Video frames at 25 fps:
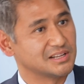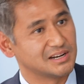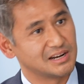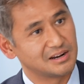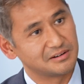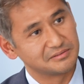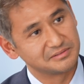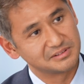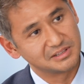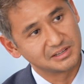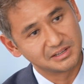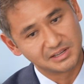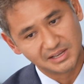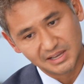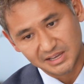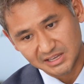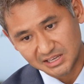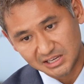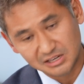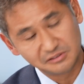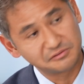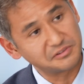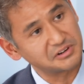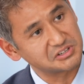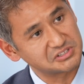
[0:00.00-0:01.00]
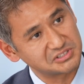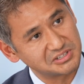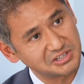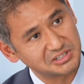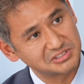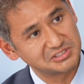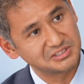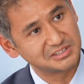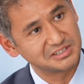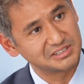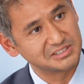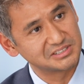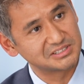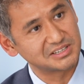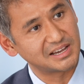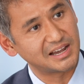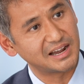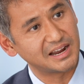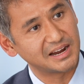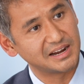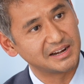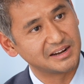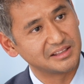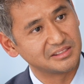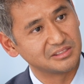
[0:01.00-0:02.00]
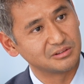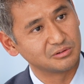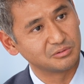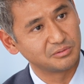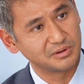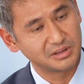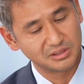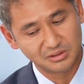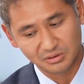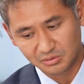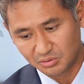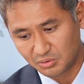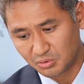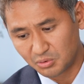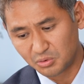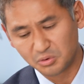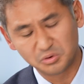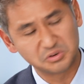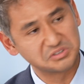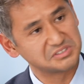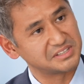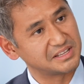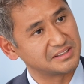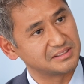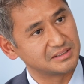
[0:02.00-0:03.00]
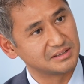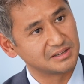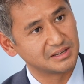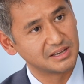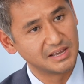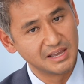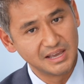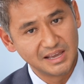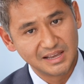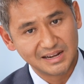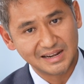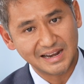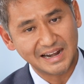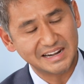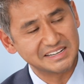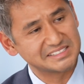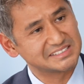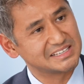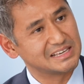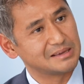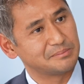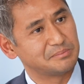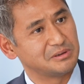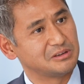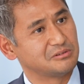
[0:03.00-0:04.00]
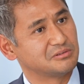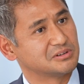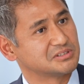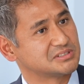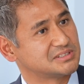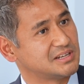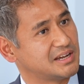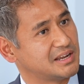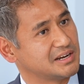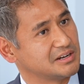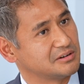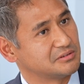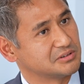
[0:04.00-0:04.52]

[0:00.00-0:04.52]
They loved the infrastructure inside and the way the roads and the landscaping was done.